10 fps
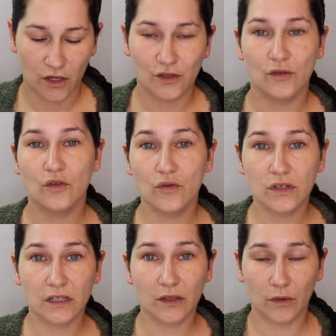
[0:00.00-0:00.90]
So
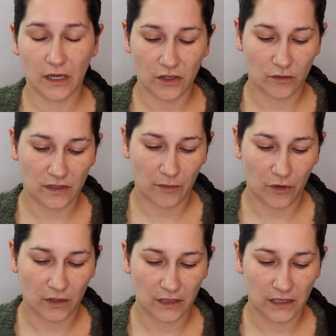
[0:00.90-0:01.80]
usually what I do is I
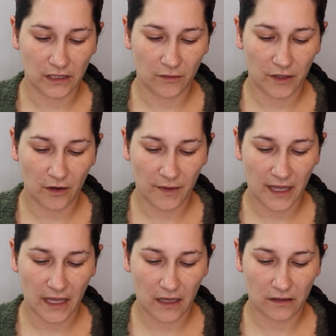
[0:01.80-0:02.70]
put a little bit on my
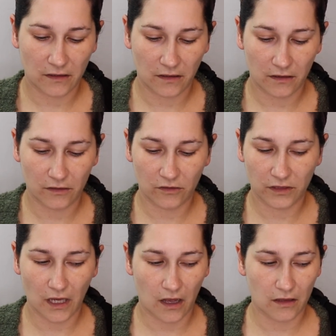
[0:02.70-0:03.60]
hand, a little
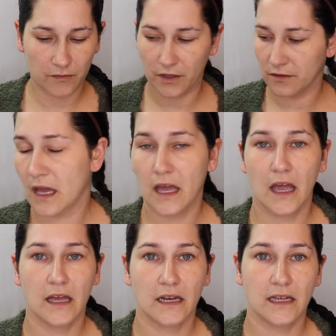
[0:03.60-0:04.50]
dollop,
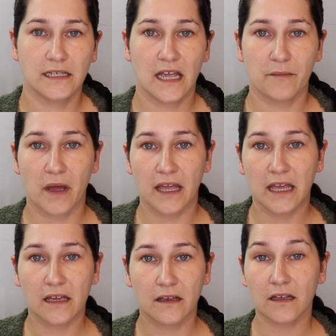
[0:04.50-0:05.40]
and I take my
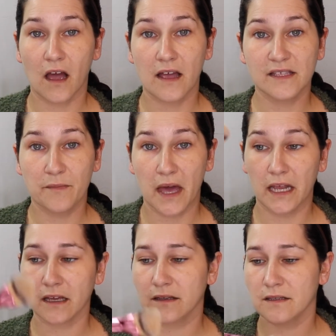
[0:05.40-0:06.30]
It
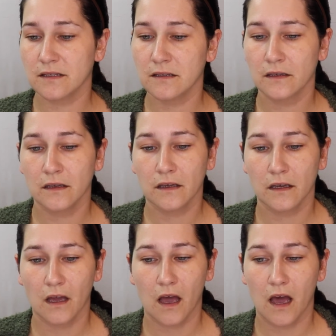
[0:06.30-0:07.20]
Cosmetics
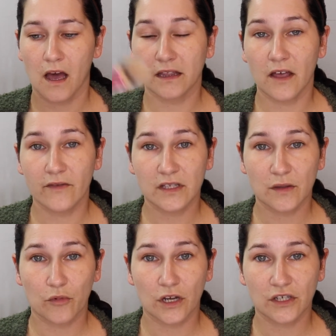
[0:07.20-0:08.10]
Love is
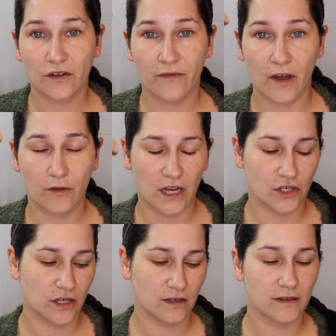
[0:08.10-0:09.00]
the Brush
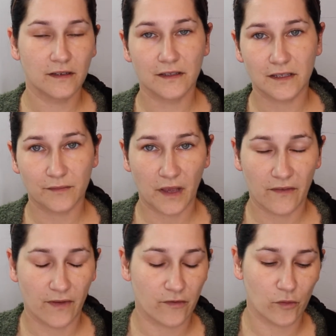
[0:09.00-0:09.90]
foundation. This is my
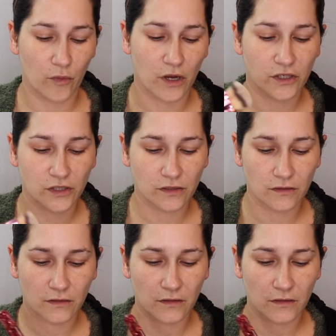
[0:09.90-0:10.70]
favorite brush.